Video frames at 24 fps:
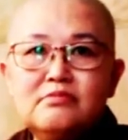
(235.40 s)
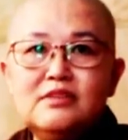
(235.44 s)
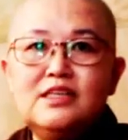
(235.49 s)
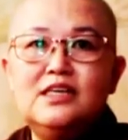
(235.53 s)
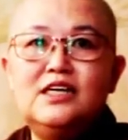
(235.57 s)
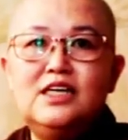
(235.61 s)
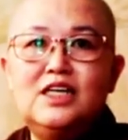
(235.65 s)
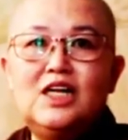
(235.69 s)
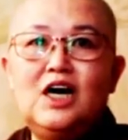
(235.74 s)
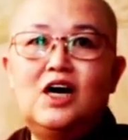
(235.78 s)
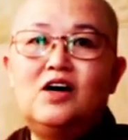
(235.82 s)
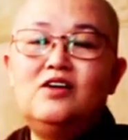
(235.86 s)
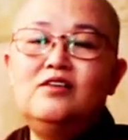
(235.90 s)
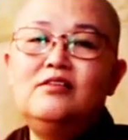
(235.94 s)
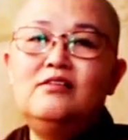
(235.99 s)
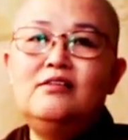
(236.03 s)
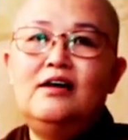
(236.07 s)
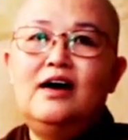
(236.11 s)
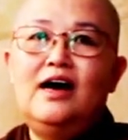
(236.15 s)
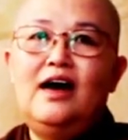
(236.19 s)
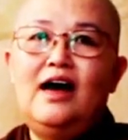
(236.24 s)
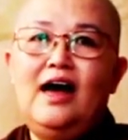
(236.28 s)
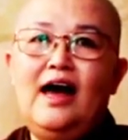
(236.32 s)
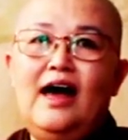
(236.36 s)
you know,
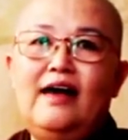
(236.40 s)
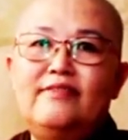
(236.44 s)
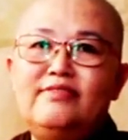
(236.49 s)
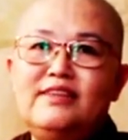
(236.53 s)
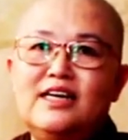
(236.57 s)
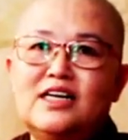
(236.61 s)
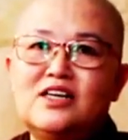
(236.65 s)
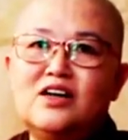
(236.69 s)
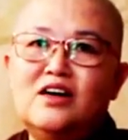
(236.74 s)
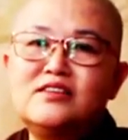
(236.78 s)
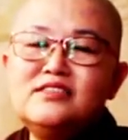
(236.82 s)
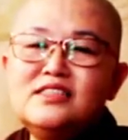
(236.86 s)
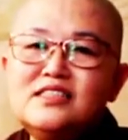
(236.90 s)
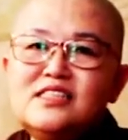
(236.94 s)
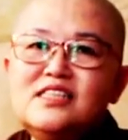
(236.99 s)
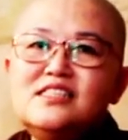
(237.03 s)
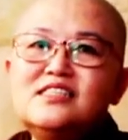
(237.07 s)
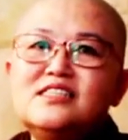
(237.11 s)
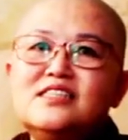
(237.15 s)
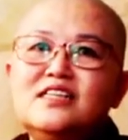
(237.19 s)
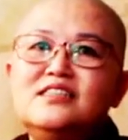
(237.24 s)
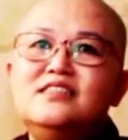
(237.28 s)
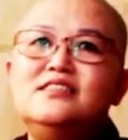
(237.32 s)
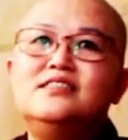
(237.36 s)
and the
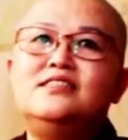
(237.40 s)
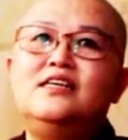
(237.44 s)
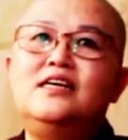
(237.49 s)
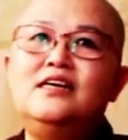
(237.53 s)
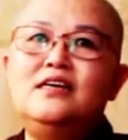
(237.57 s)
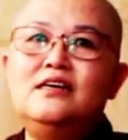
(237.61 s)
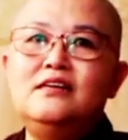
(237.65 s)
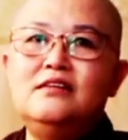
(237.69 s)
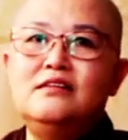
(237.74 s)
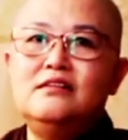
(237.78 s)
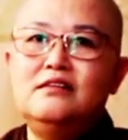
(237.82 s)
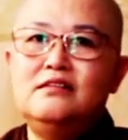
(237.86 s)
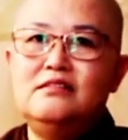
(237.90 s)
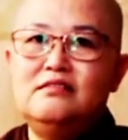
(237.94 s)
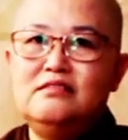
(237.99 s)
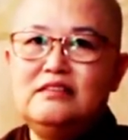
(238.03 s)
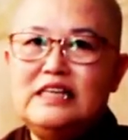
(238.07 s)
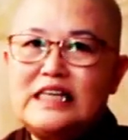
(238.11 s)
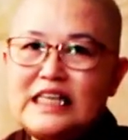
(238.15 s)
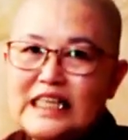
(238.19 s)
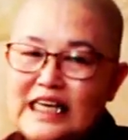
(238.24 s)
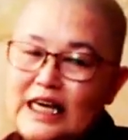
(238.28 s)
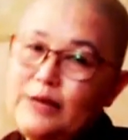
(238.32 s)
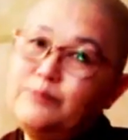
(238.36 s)
consistency.
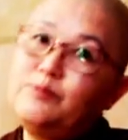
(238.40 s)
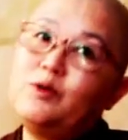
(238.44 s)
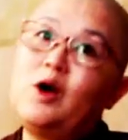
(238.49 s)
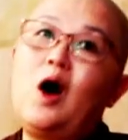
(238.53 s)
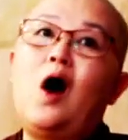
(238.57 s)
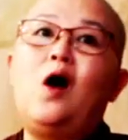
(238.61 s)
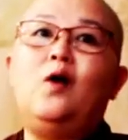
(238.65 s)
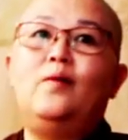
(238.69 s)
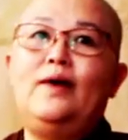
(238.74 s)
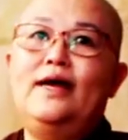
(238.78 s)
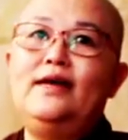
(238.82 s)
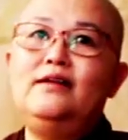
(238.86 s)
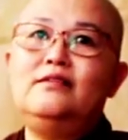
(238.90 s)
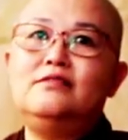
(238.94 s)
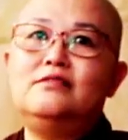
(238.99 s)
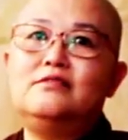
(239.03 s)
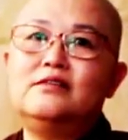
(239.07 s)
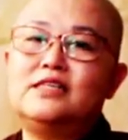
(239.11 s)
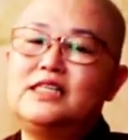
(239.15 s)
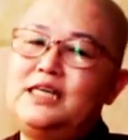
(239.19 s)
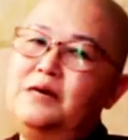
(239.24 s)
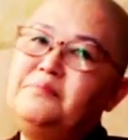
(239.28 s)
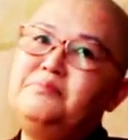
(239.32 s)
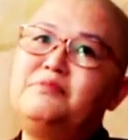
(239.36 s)
To keep going,
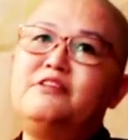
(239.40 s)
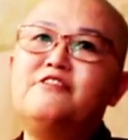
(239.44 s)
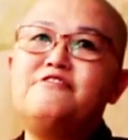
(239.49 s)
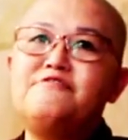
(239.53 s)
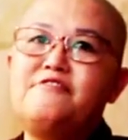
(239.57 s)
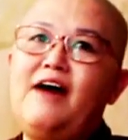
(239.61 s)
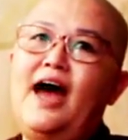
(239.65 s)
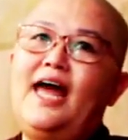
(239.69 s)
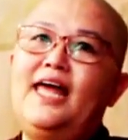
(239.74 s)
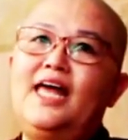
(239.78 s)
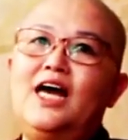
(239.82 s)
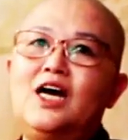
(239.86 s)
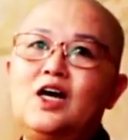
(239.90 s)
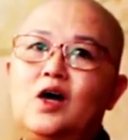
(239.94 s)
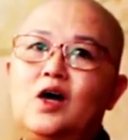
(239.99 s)
to keep the fire